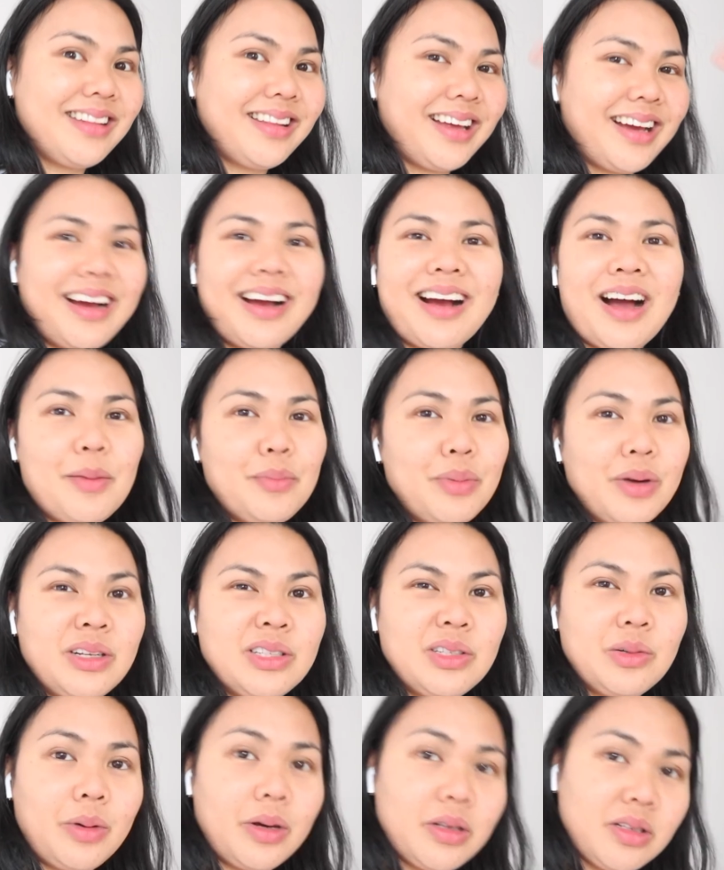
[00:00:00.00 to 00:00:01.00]
Like, I can't put
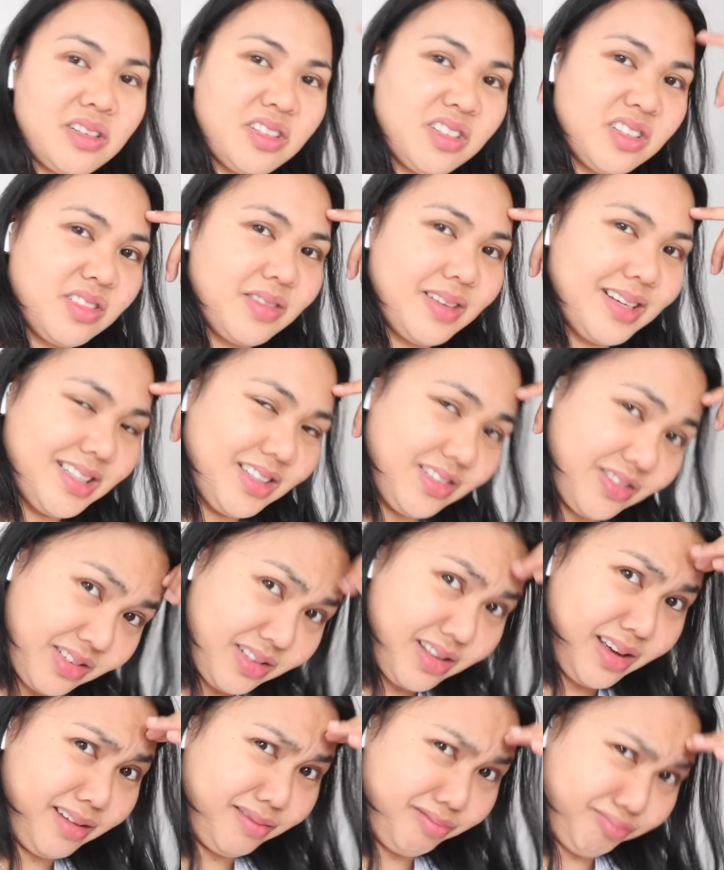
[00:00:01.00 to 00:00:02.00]
into words, it just makes you feel
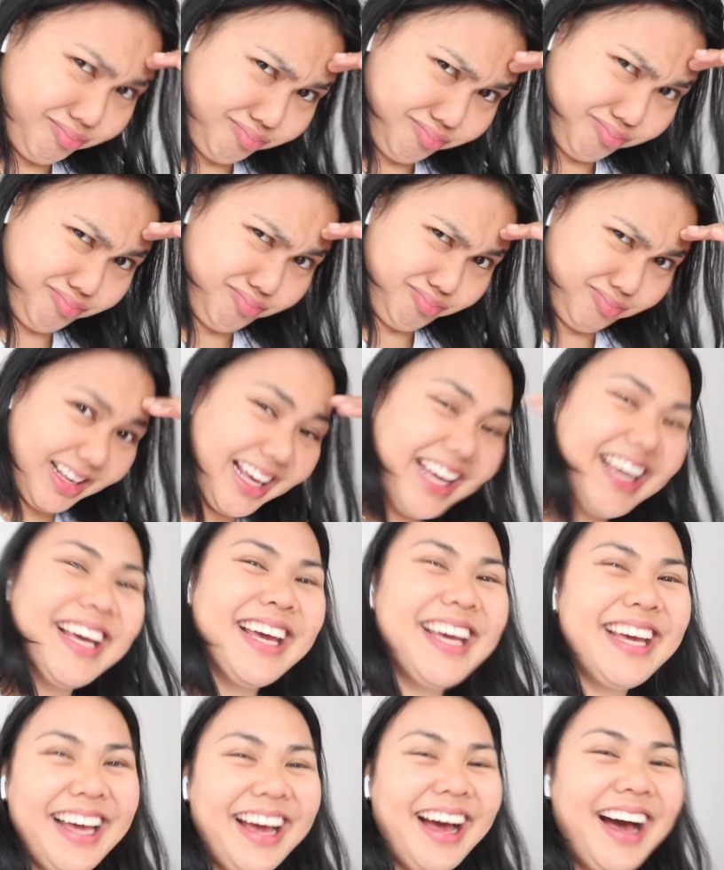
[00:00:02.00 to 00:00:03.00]
like.
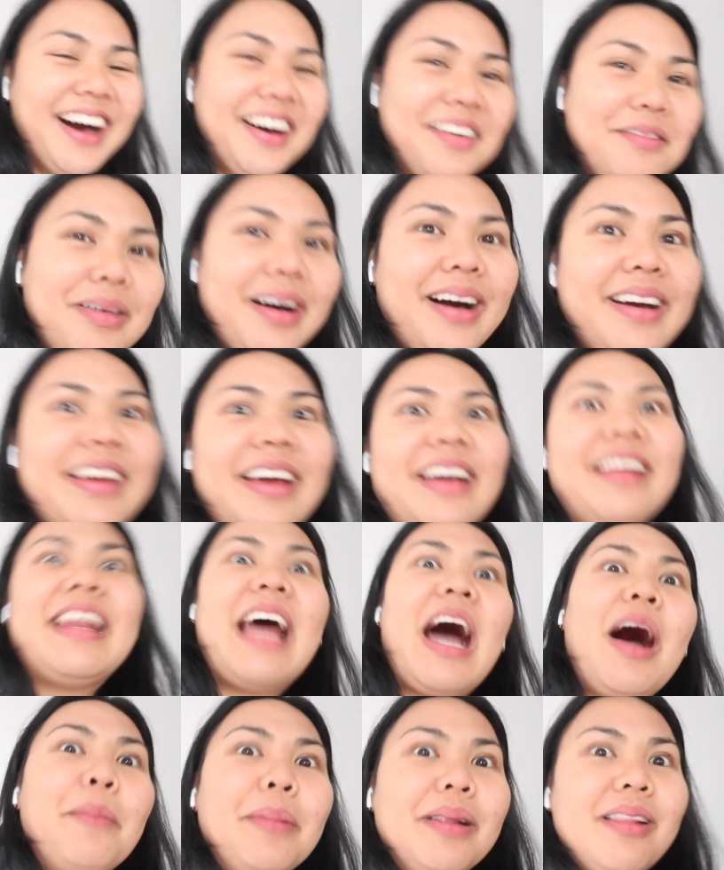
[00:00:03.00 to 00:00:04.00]
But yeah,
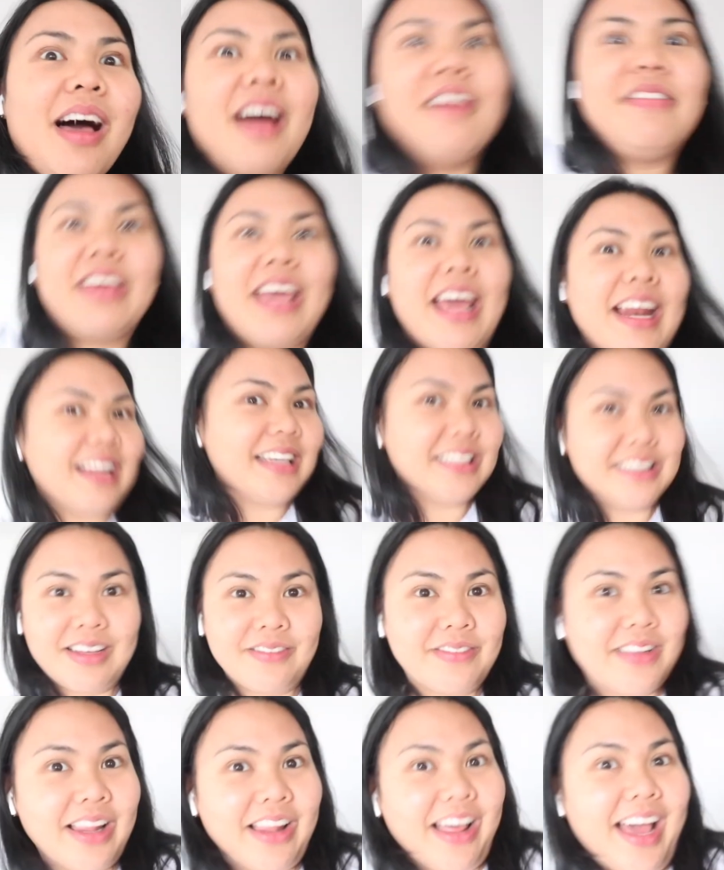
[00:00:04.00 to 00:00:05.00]
now I'm alive again because
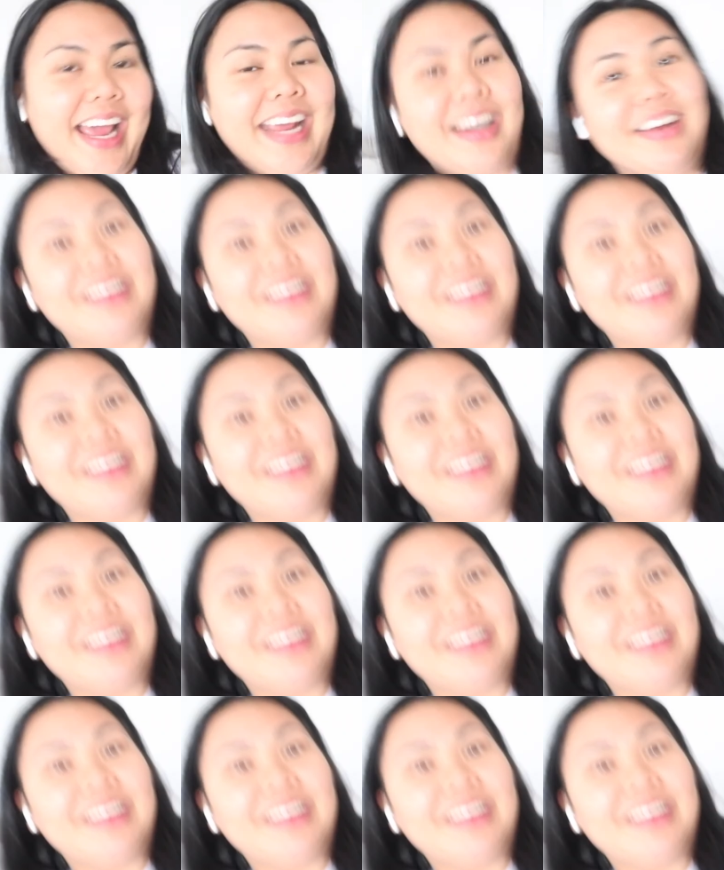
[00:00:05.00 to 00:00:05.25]
of the light.